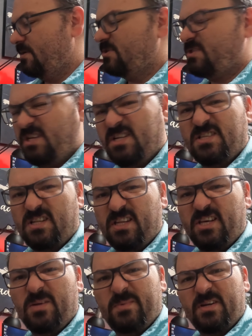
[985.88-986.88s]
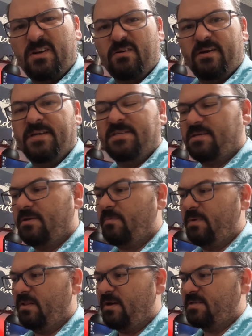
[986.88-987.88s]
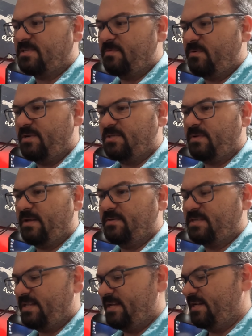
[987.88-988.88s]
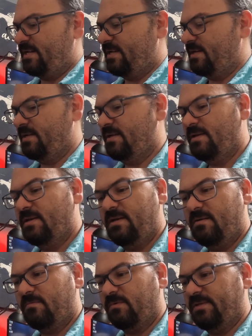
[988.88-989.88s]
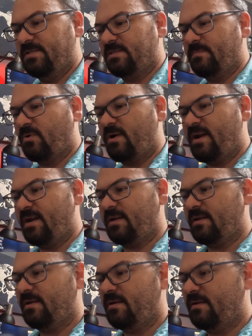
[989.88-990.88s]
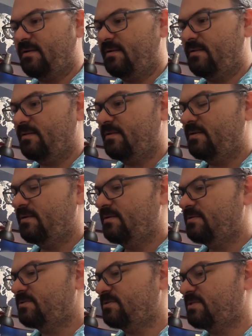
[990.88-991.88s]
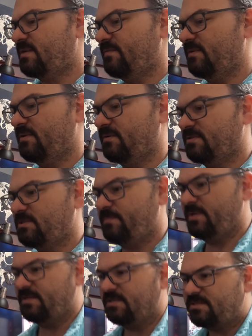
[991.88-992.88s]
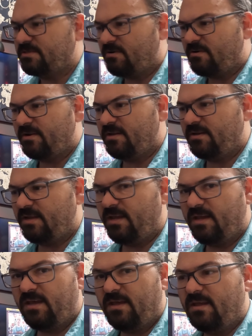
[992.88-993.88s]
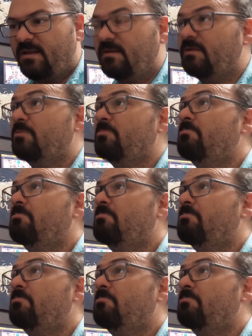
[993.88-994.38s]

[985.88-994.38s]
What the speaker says: She needs a little bit of grease. We lost some grease while I was cleaning it. Release the brake. Let's just give it a little spin to start it, and